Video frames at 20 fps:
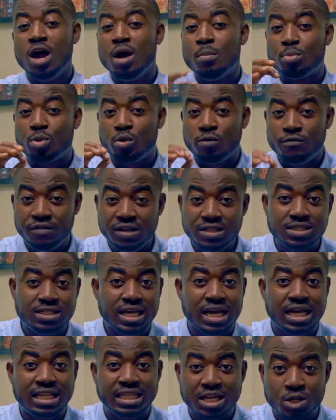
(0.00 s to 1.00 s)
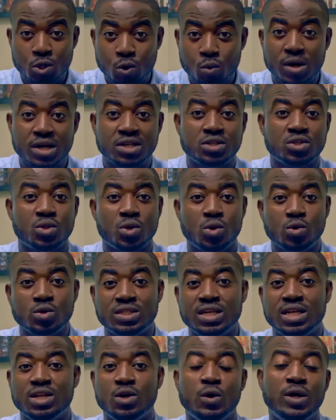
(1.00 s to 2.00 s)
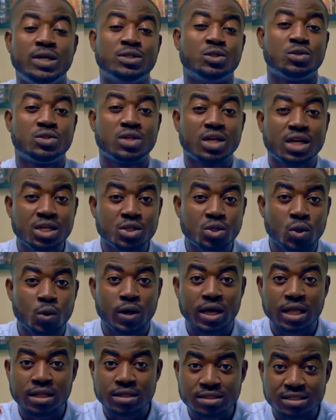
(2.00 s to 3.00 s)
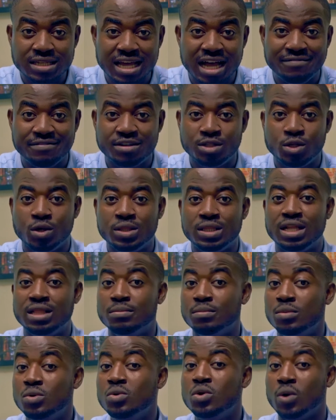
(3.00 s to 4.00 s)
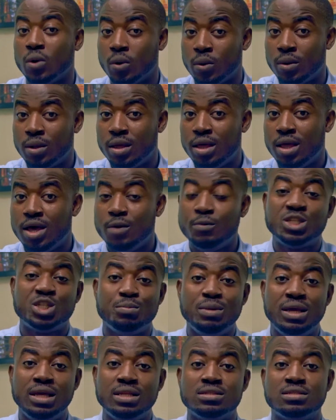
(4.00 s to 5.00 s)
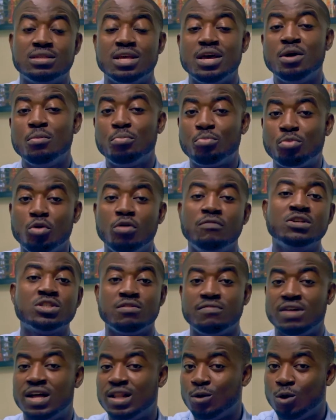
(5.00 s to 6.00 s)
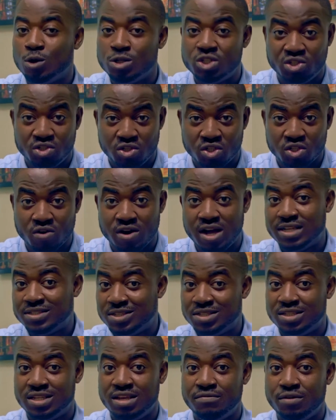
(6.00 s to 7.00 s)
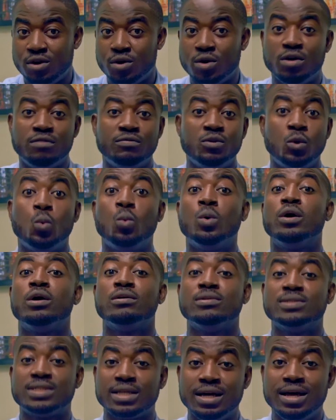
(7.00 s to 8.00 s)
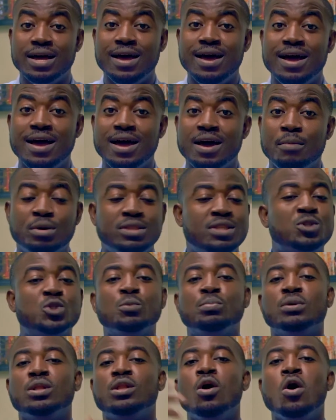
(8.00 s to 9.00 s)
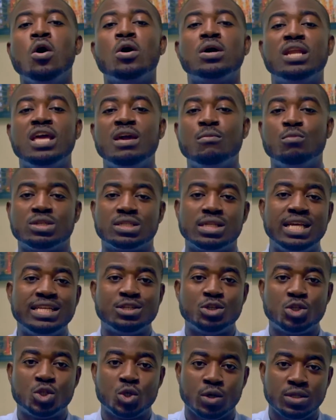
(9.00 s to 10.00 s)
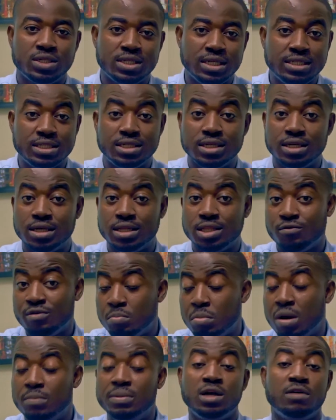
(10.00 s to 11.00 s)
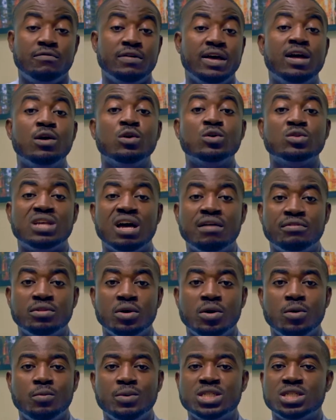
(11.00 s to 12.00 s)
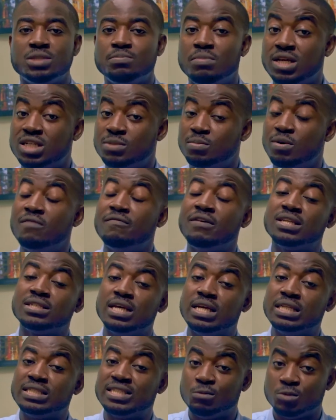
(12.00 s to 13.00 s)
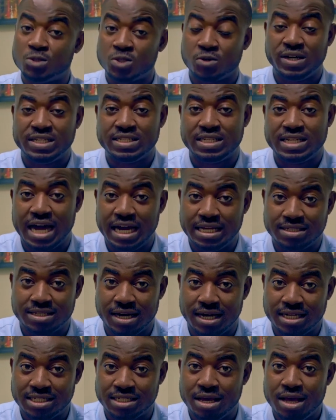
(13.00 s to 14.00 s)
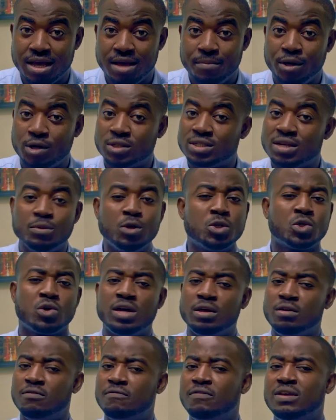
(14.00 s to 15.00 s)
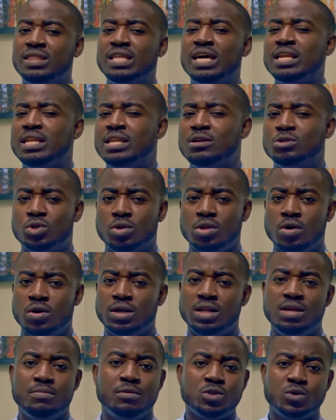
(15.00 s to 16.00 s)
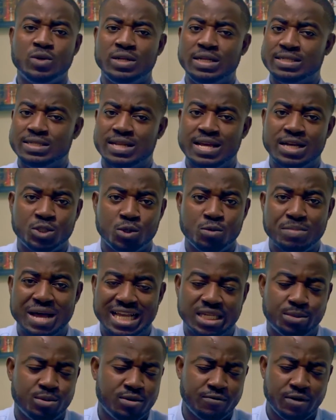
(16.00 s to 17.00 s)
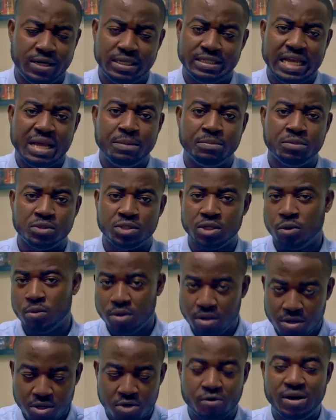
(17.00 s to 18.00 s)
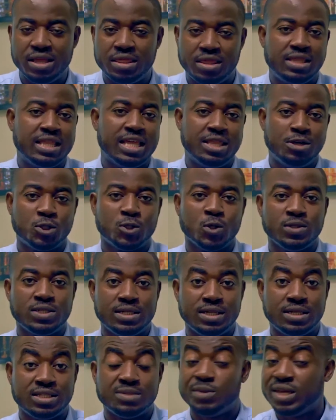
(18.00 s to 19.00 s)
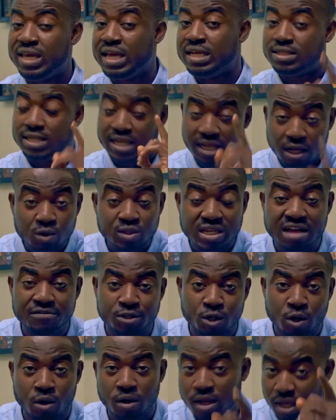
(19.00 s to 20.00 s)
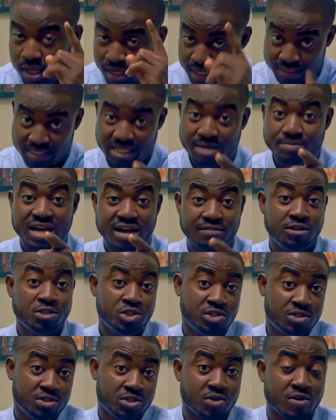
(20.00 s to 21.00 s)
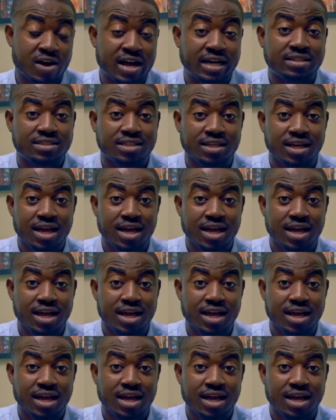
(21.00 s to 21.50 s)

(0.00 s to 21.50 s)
Provincia de Nuestro Señor Jesucristo El Salvador del Mundo, which means Province of our Lord Jesus Christ, the Savior of the world. But this super long name was later shortened to the Republic of El Salvador, which makes perfect sense and was great in hindsight, because I'm not sure how you fit that initial long name onto an international passport, for example. So great thing that they shortened it. But yes, El Salvador is named after Jesus Christ.